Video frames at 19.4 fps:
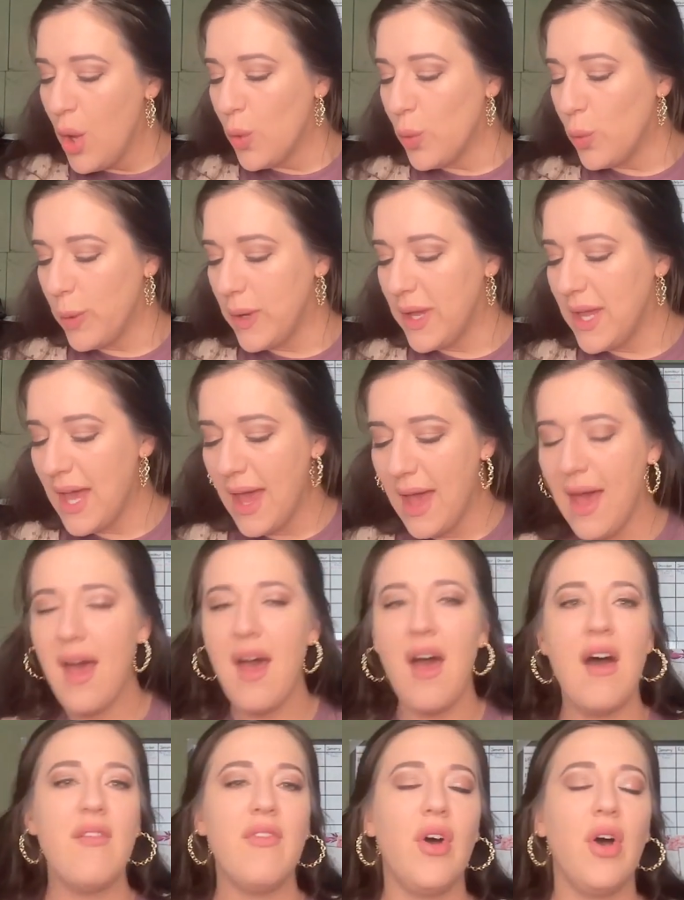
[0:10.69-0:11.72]
We
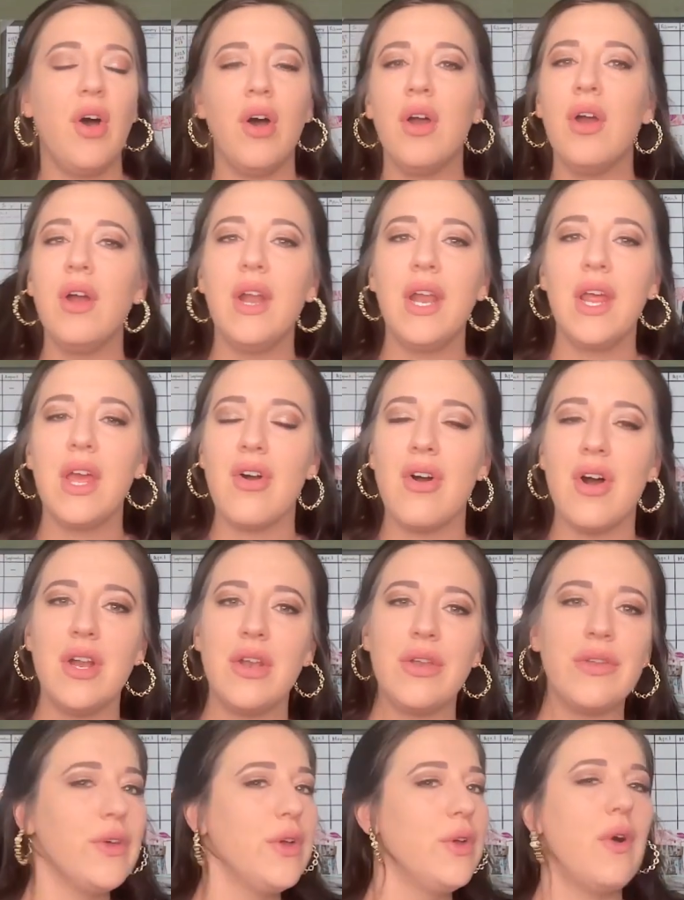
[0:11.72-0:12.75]
have already
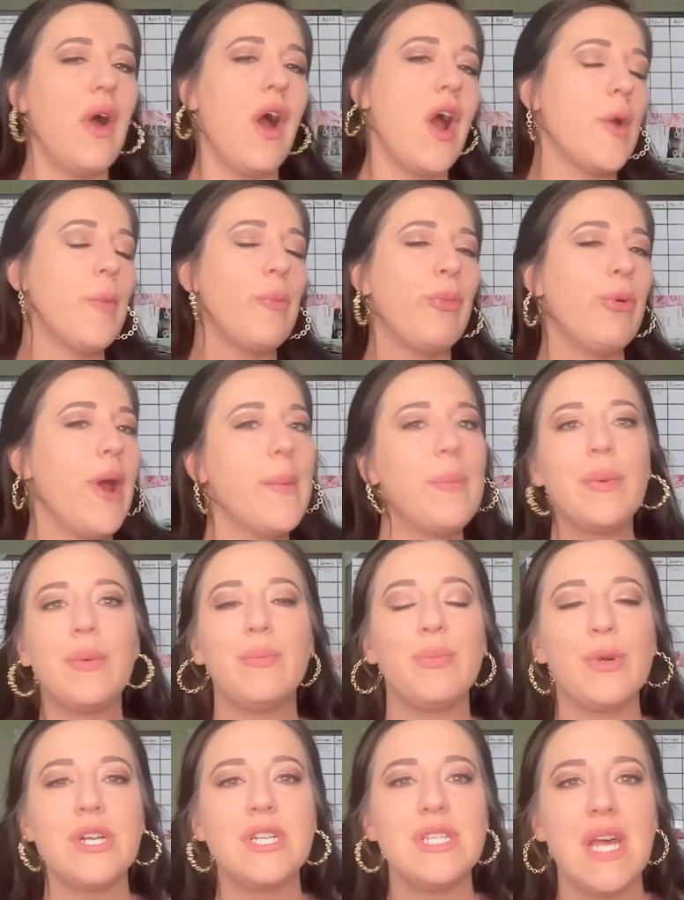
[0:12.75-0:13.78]
gone through our prep
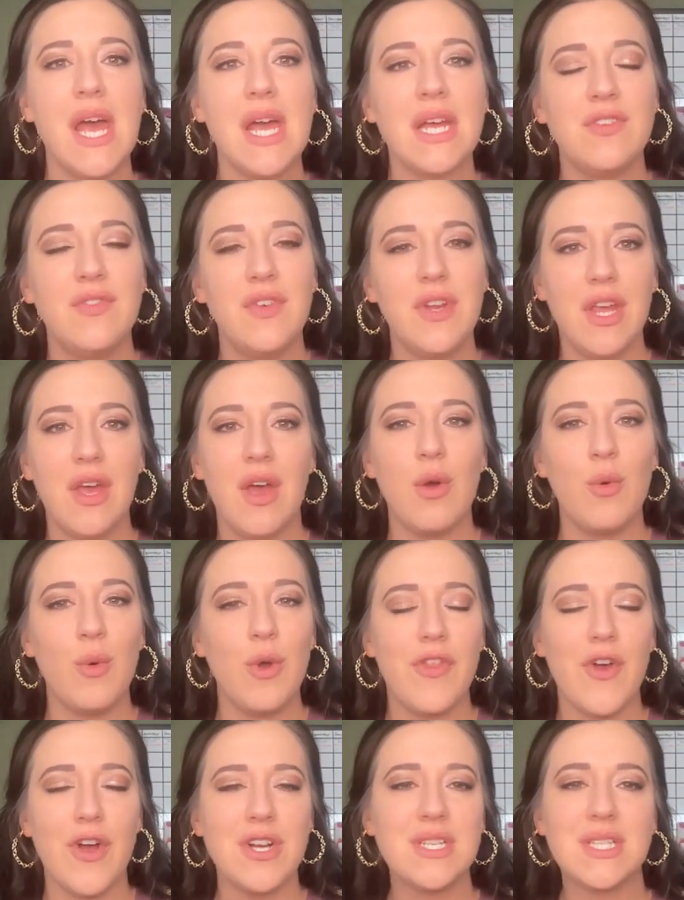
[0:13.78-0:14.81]
and protect video
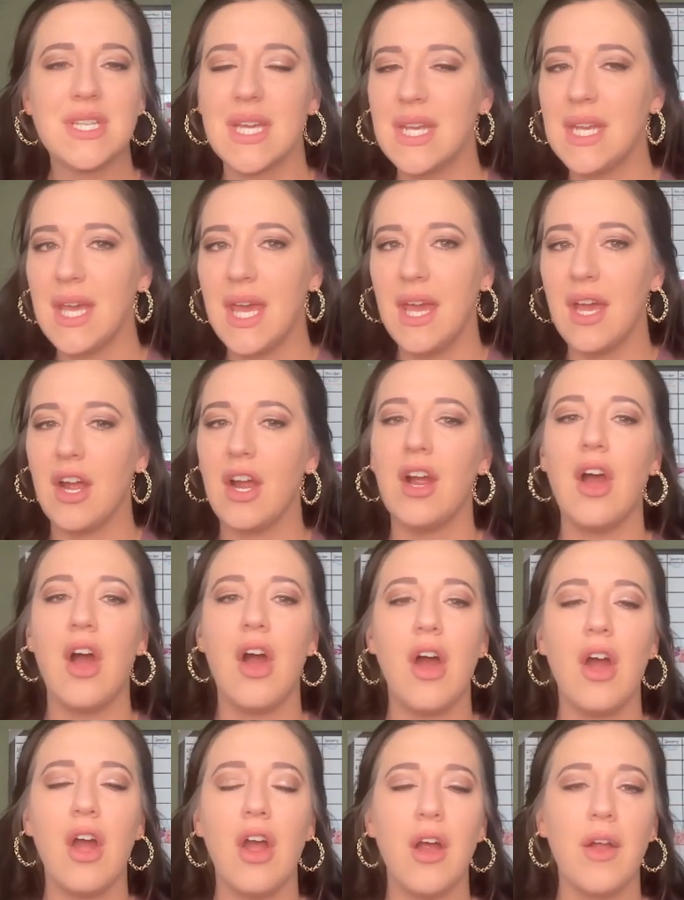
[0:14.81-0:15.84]
with our skincare,
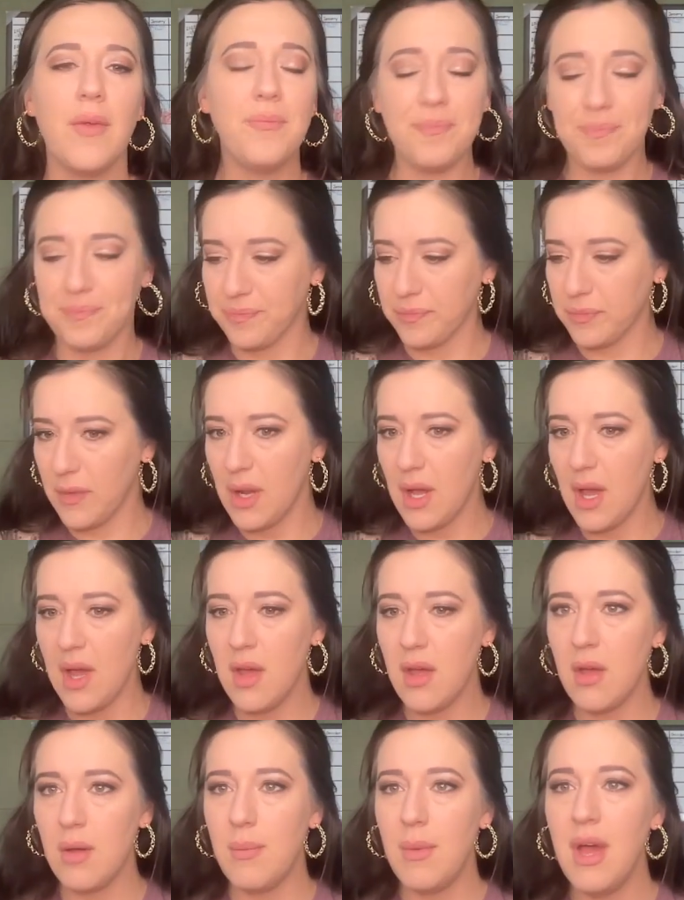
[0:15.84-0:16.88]
our
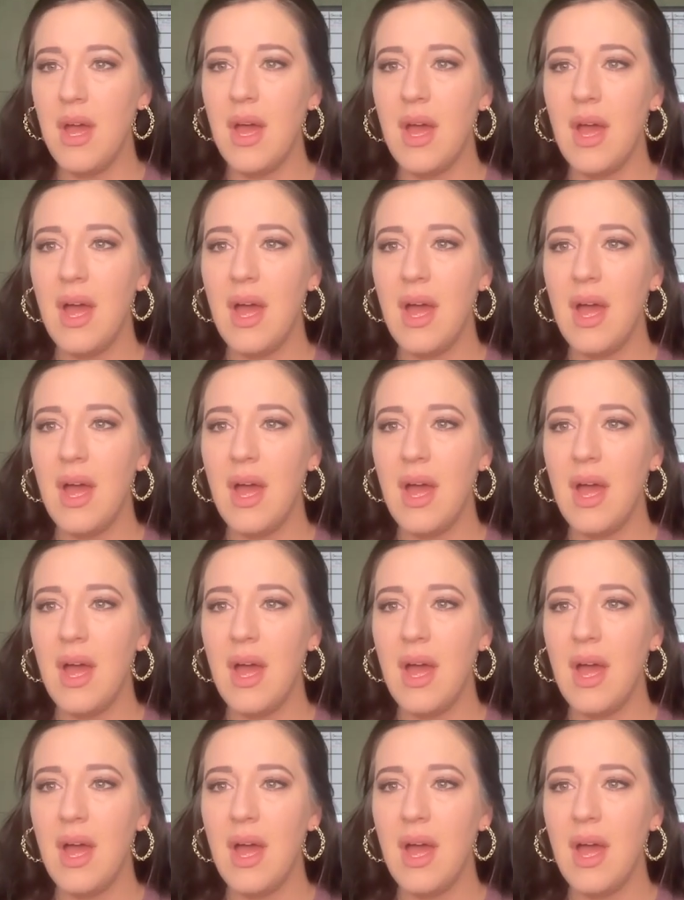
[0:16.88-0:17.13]
eye